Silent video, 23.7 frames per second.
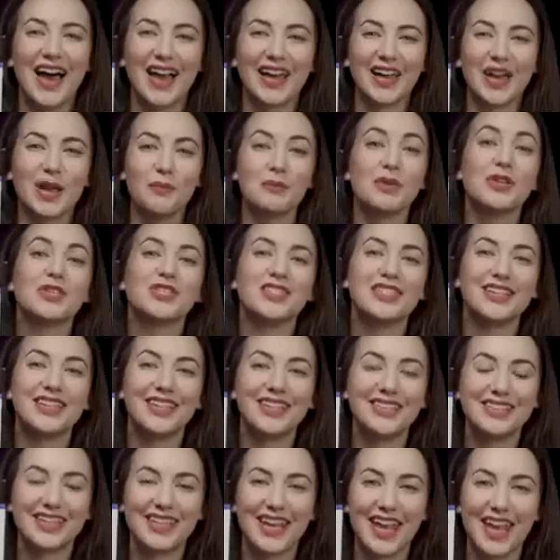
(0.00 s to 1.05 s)
Hi, I'm
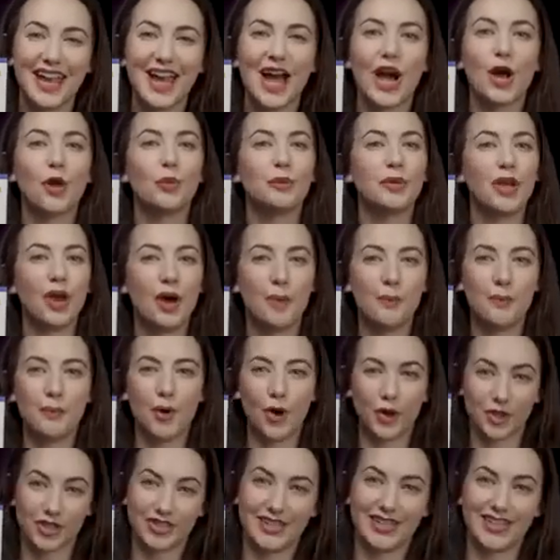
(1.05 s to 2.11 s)
Lucy. Today I'll be
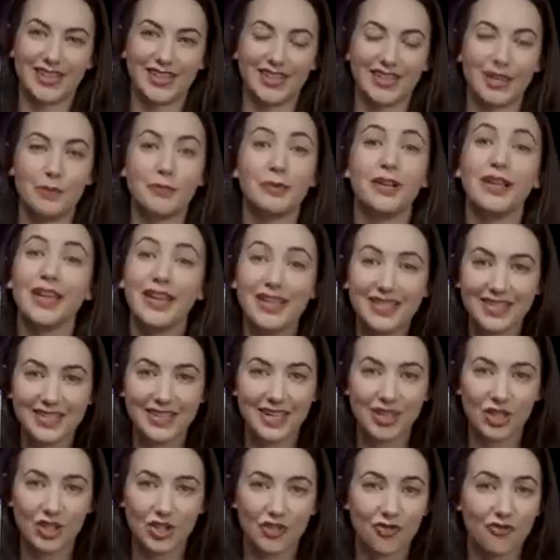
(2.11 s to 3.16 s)
unboxing the
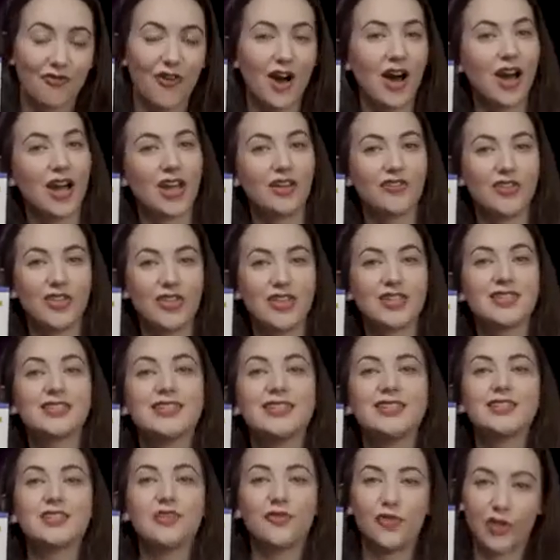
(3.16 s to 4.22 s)
PlayStation 5.
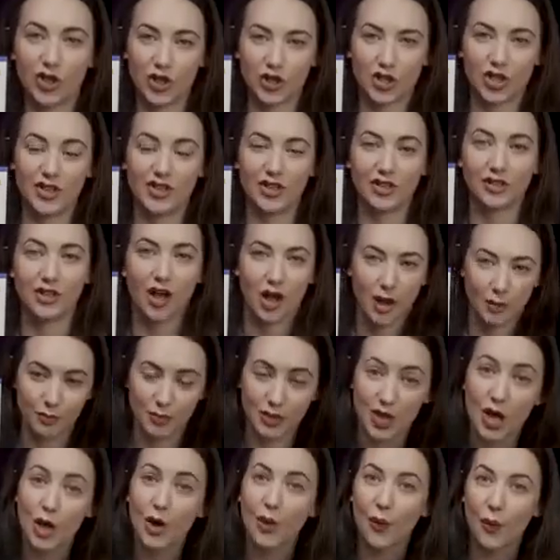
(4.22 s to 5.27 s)
This is the version that
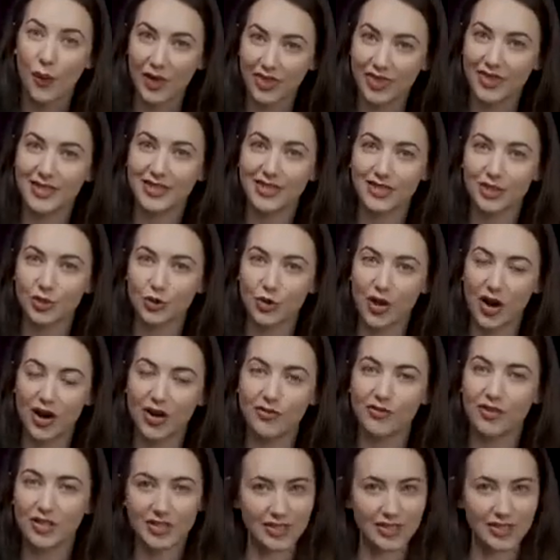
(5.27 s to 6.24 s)
comes with the disc drive.